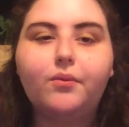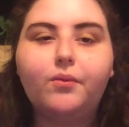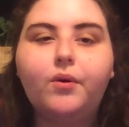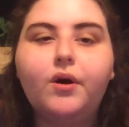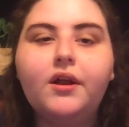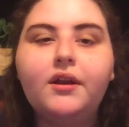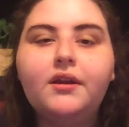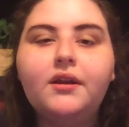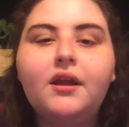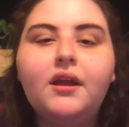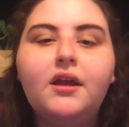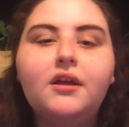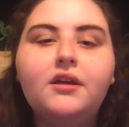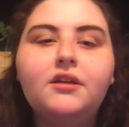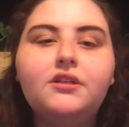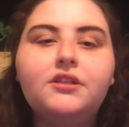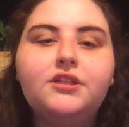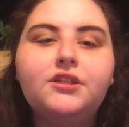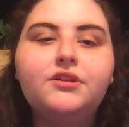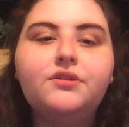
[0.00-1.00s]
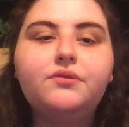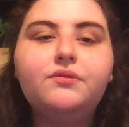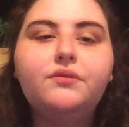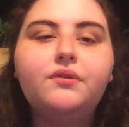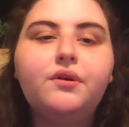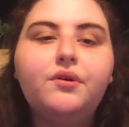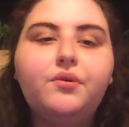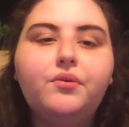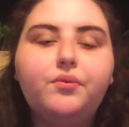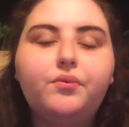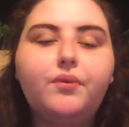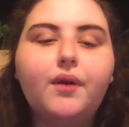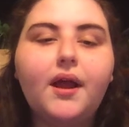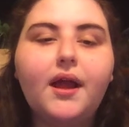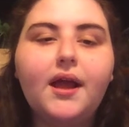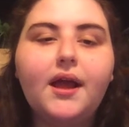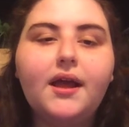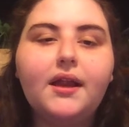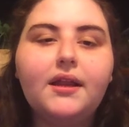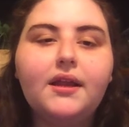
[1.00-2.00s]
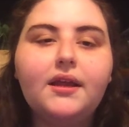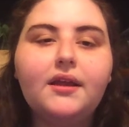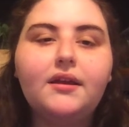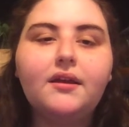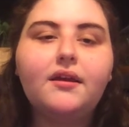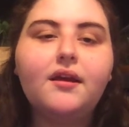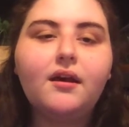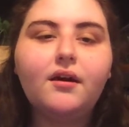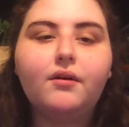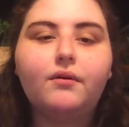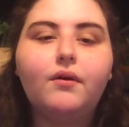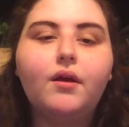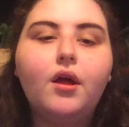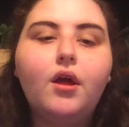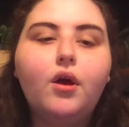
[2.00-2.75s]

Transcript: 1, 2, ready, go.